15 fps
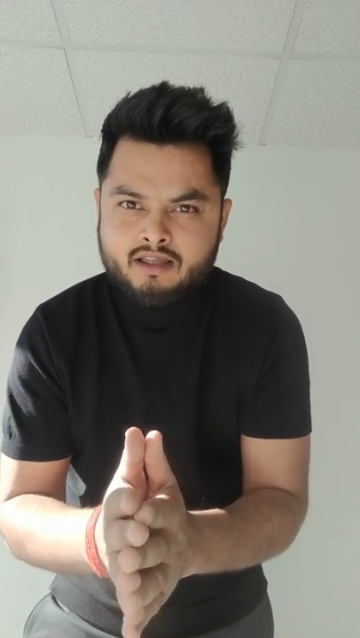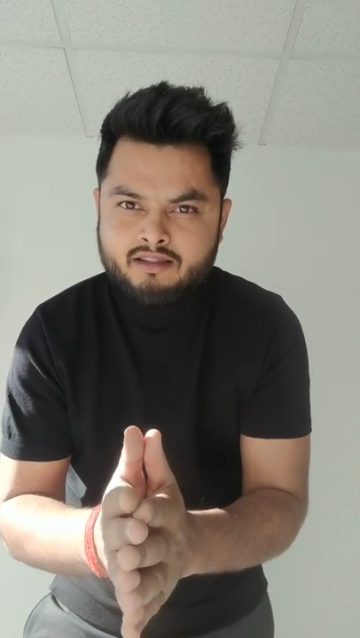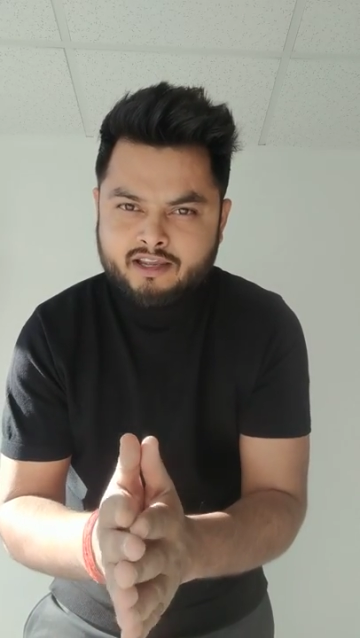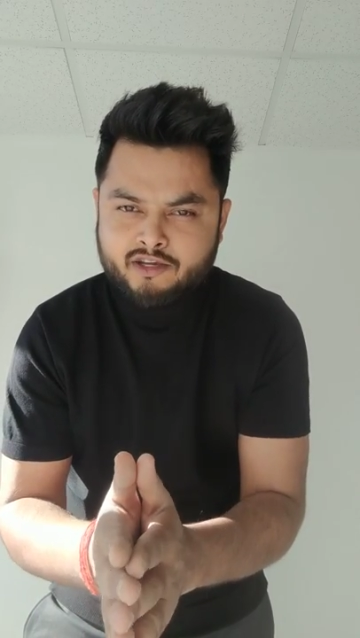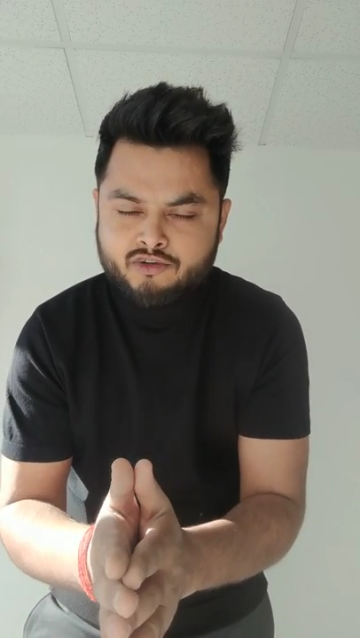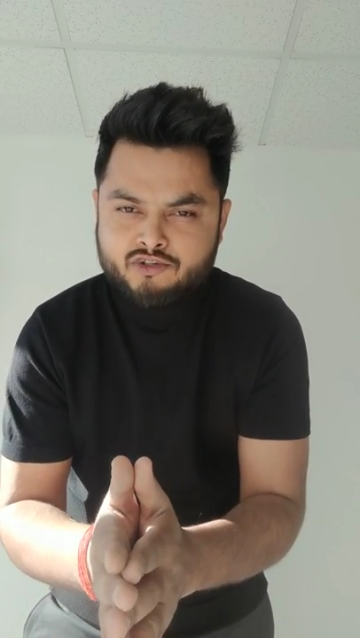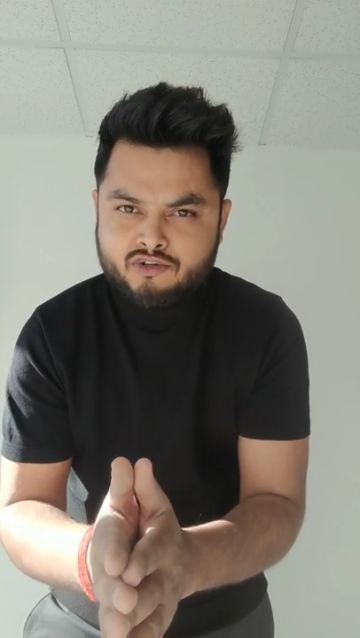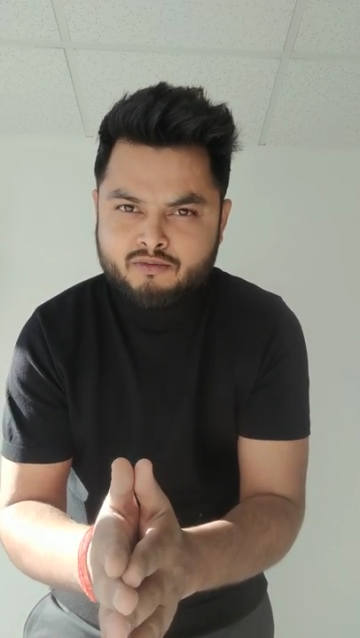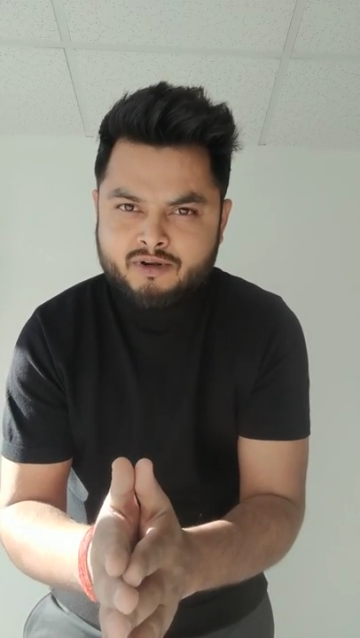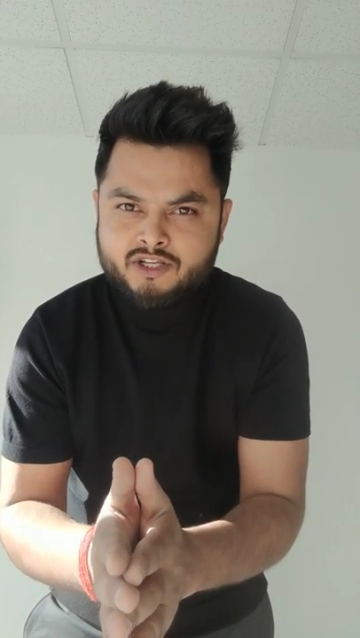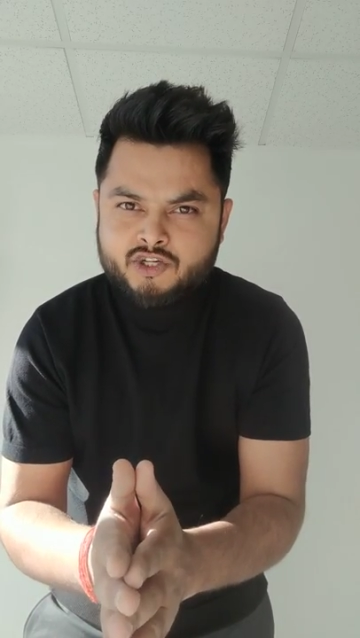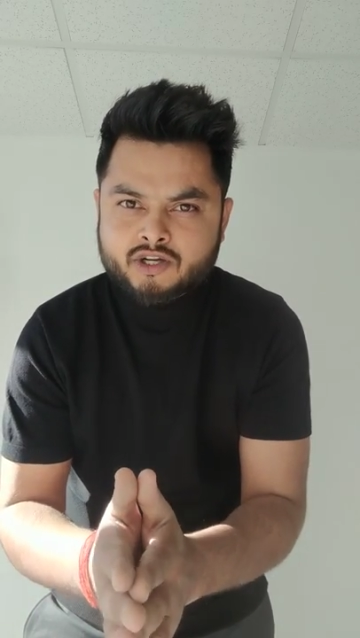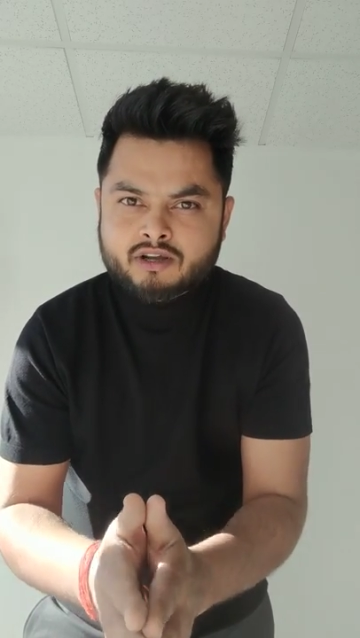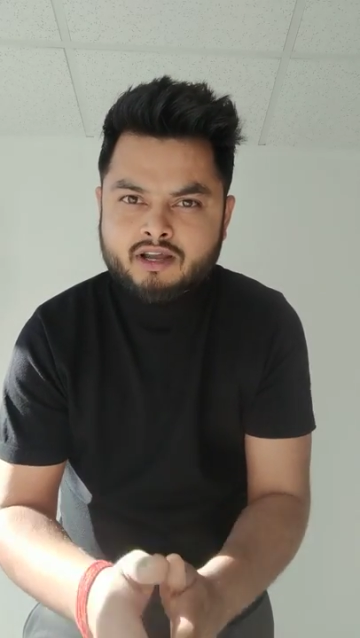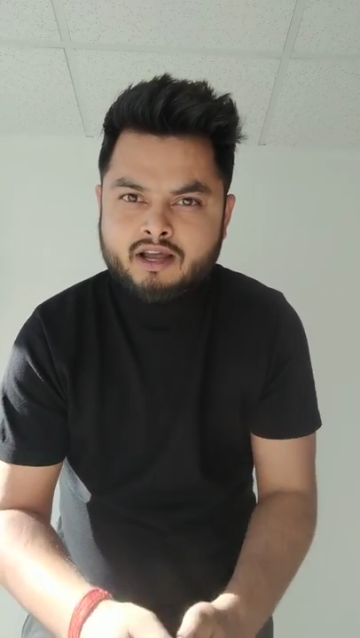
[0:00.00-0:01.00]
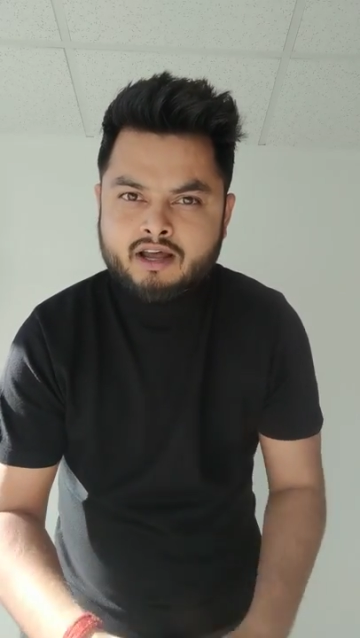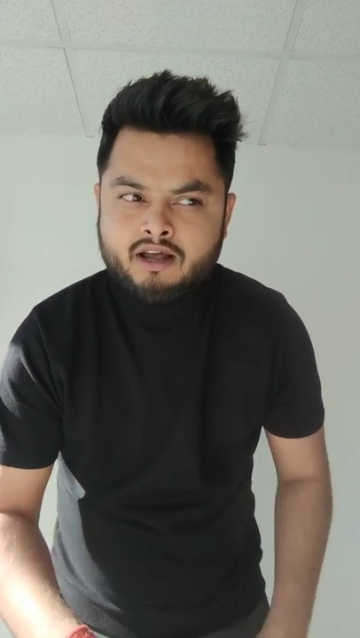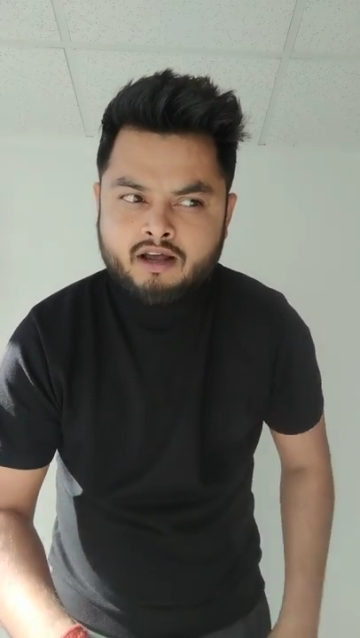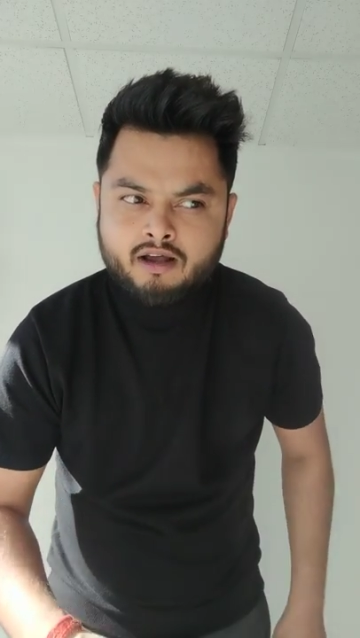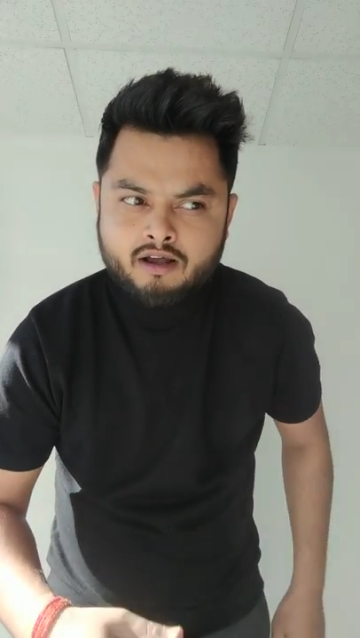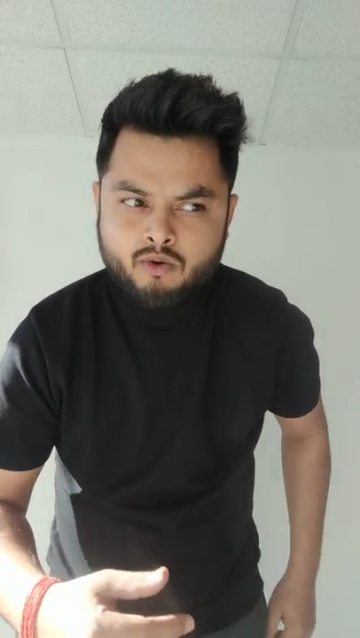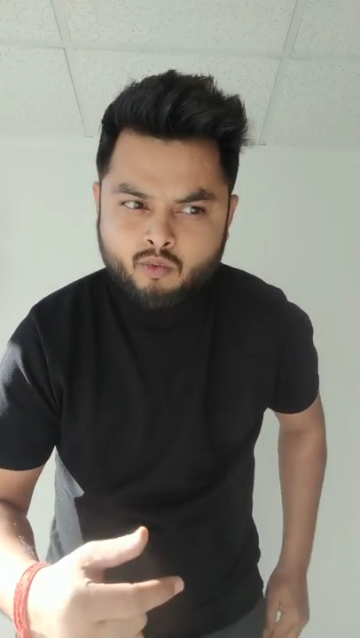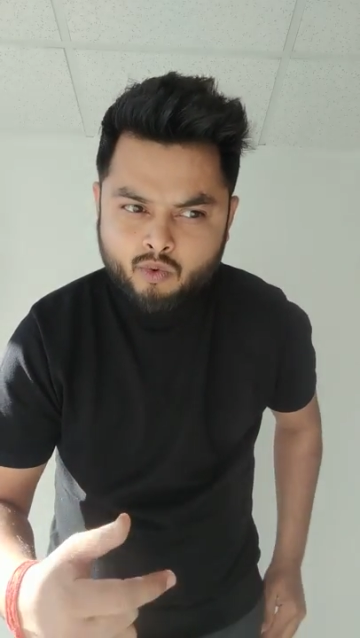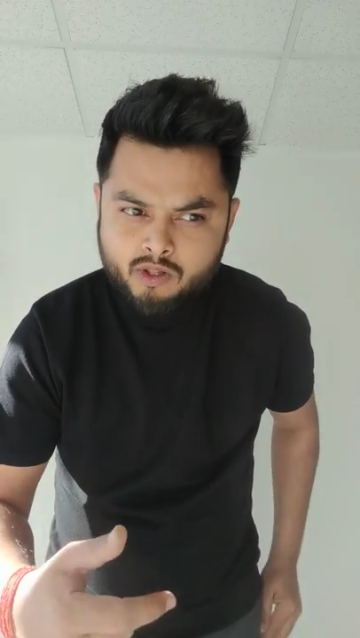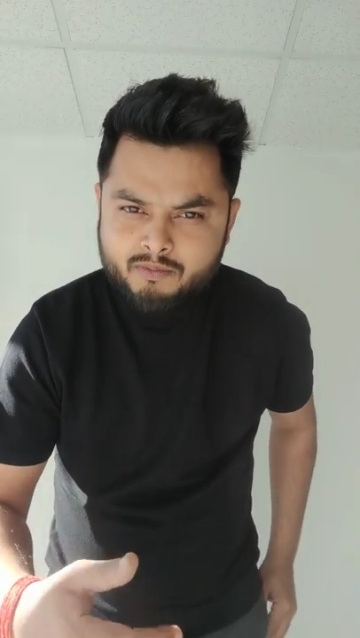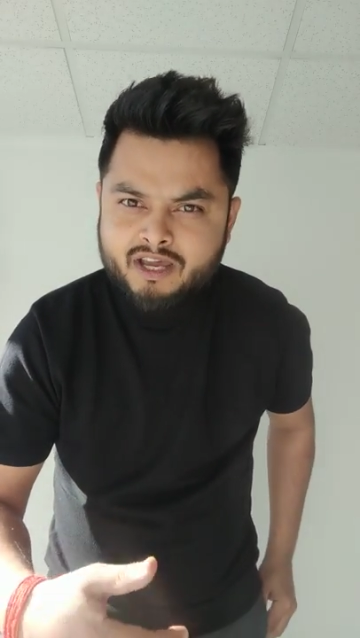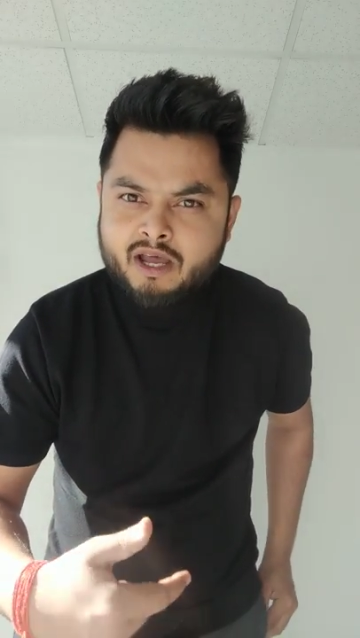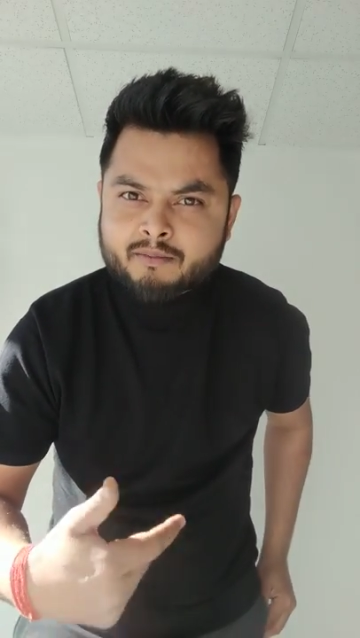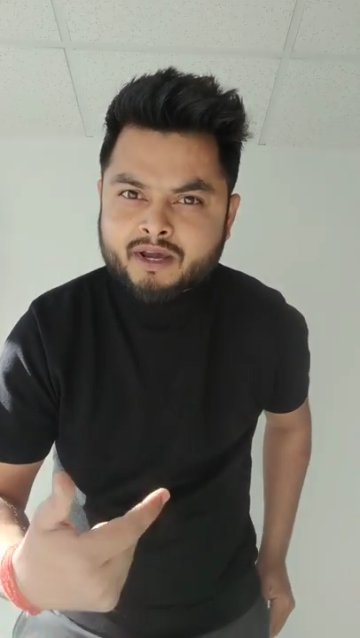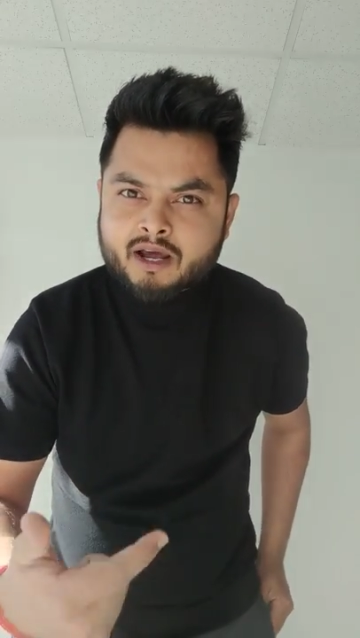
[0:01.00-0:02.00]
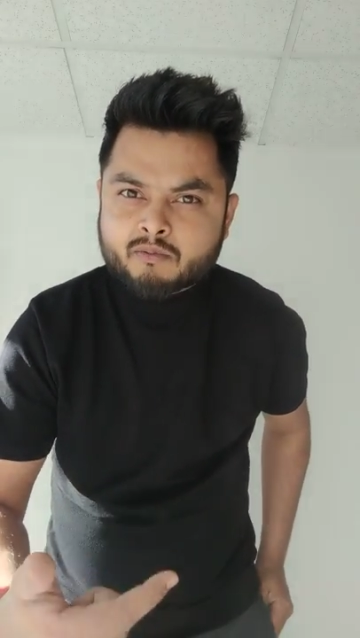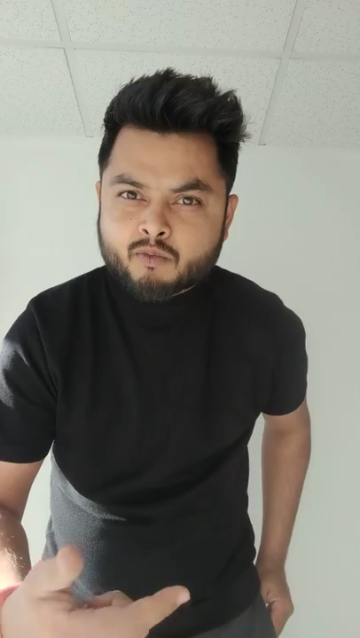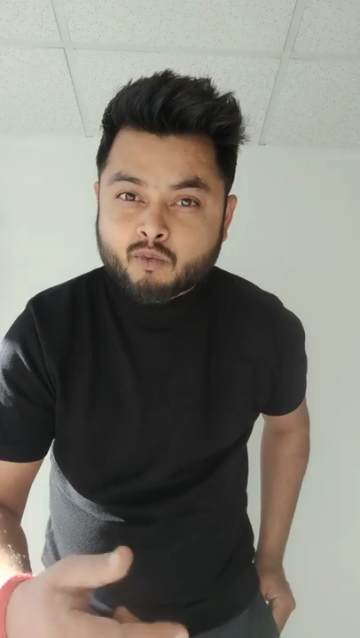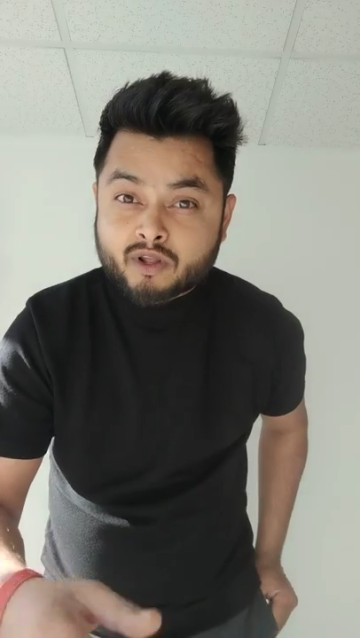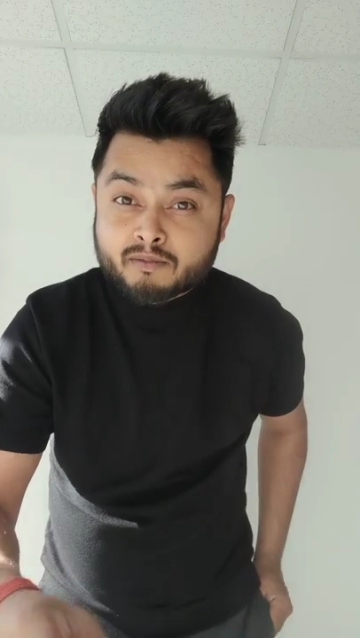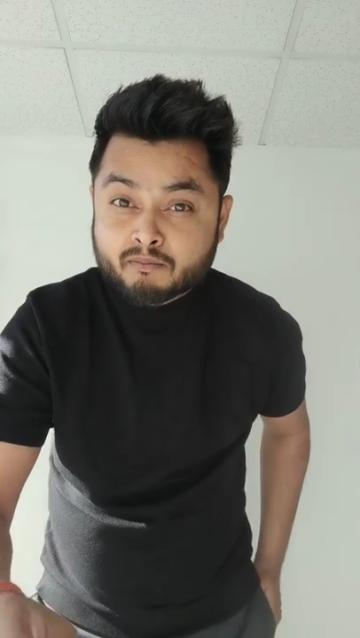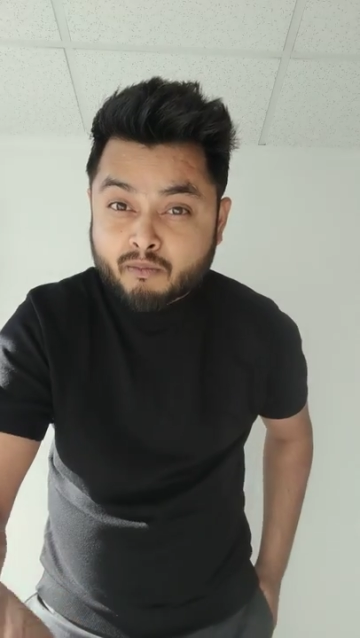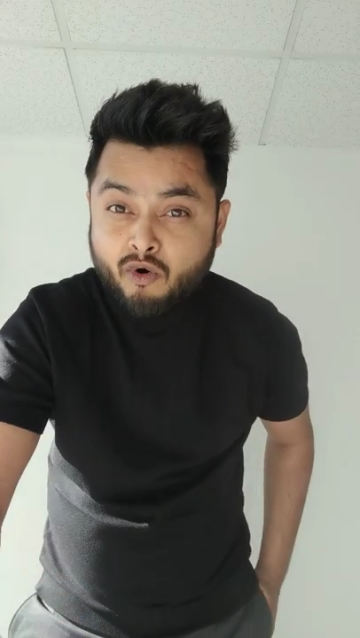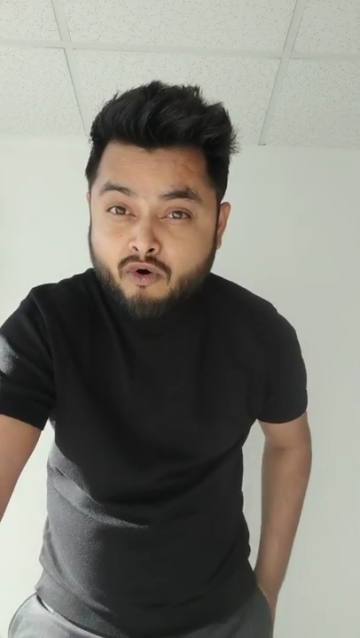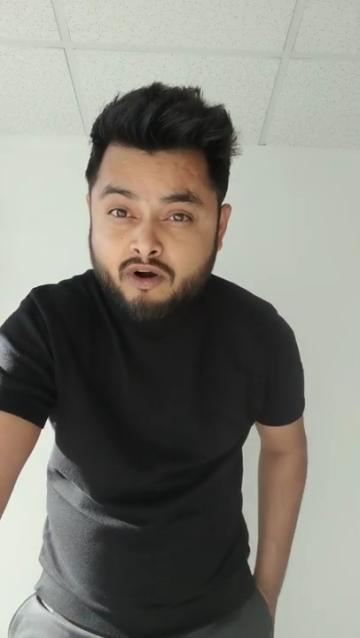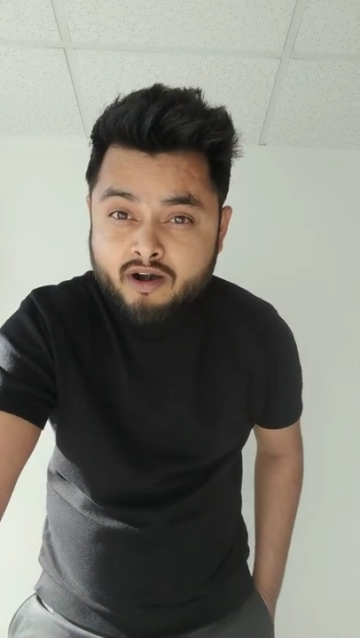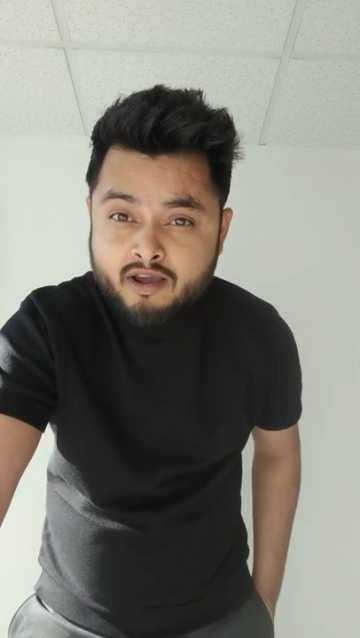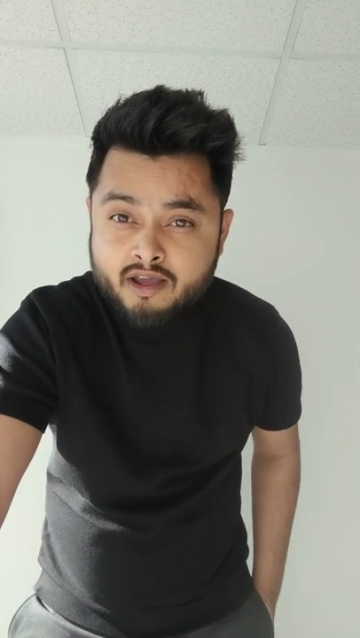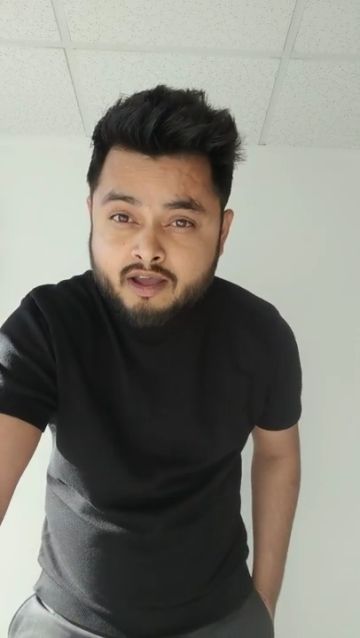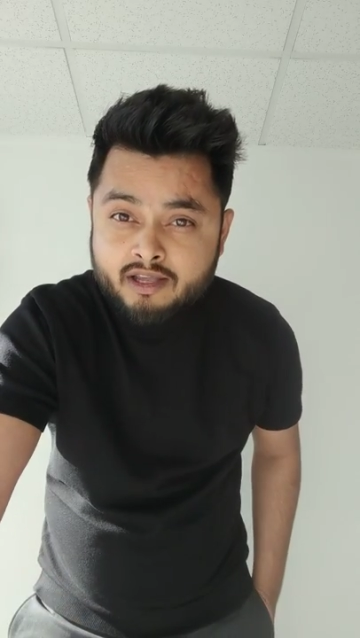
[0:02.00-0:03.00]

Thank you so much. Uh, we'll be coming up with more